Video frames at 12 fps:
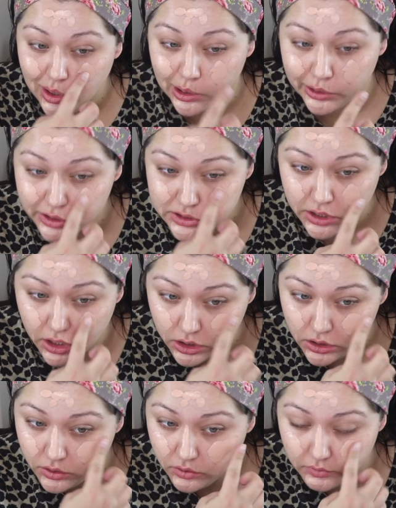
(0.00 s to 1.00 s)
Color
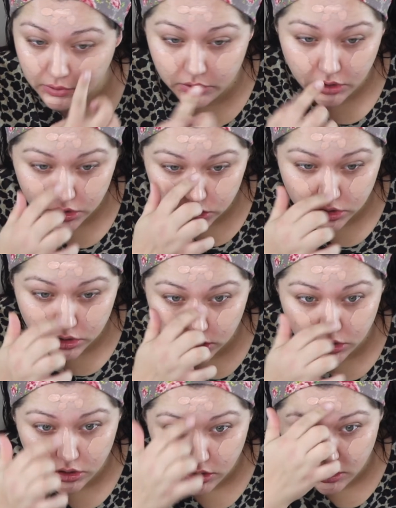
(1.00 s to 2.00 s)
Stay
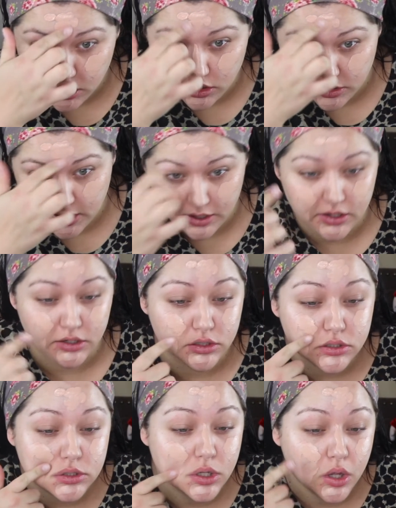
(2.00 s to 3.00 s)
foundation. That
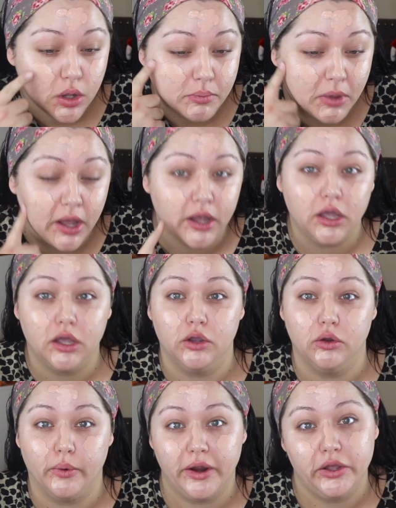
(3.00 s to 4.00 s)
is my
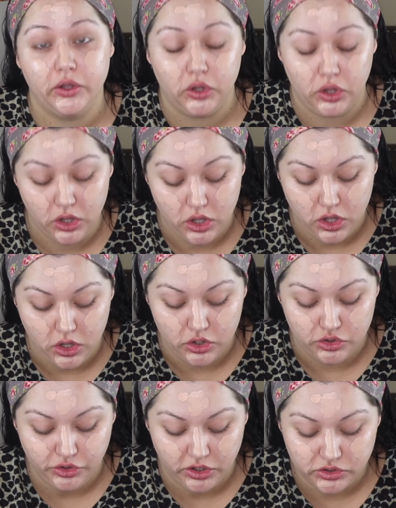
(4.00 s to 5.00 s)
grail
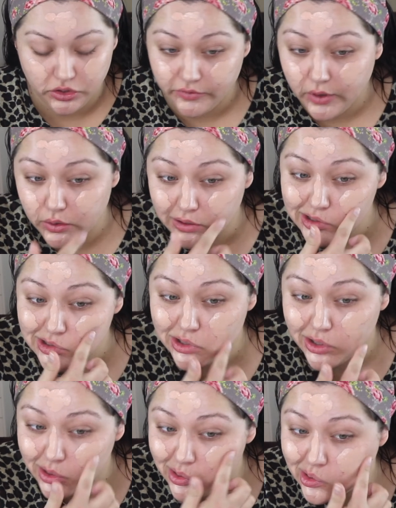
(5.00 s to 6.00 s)
drugstore
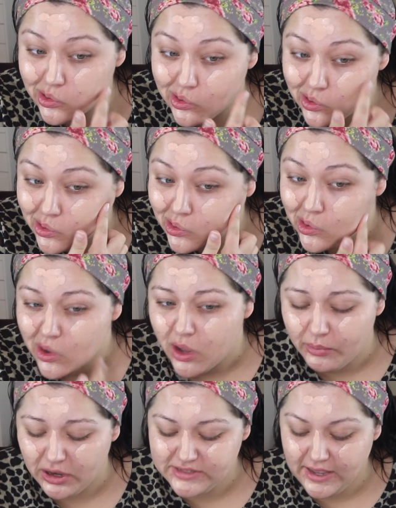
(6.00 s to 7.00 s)
foundation.
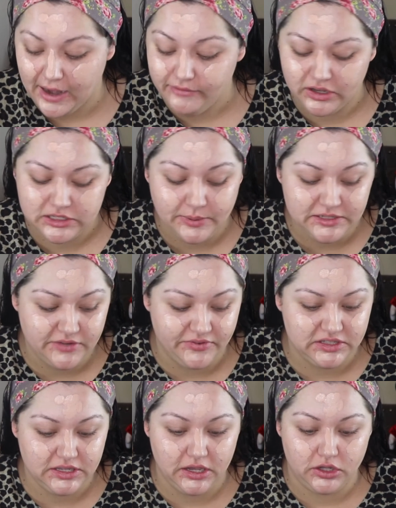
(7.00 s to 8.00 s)
but it's kind of expensive.
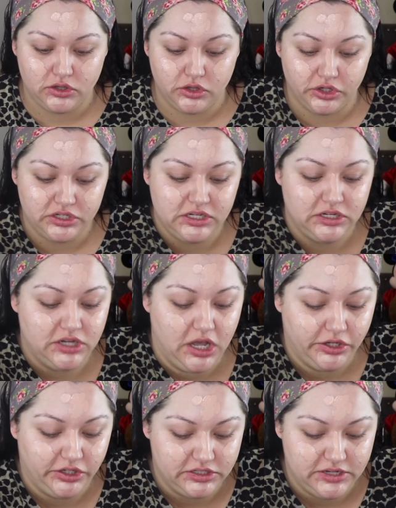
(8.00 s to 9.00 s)
It's like
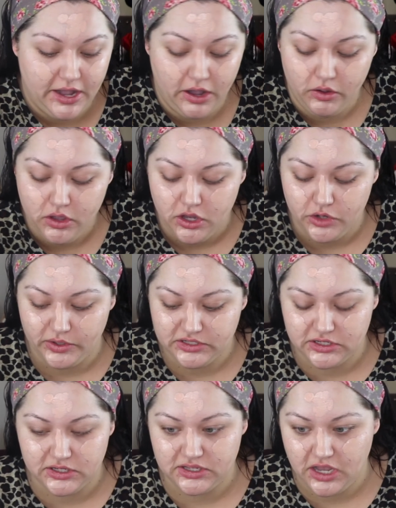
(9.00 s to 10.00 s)
$13 now, whereas
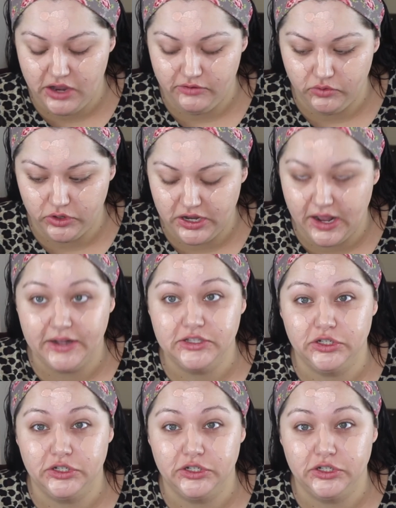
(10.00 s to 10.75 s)
this is $8.49.